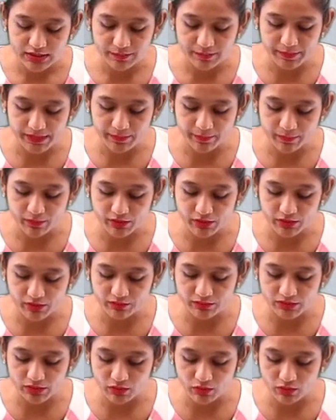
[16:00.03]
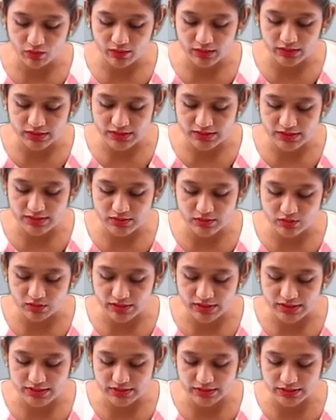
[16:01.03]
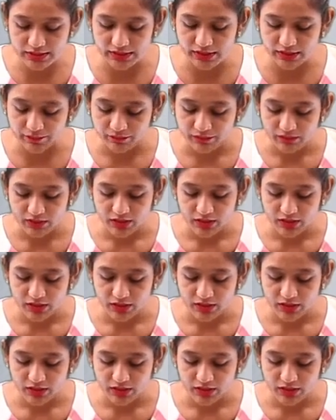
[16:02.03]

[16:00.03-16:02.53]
peak point of the lower, this is called as the T,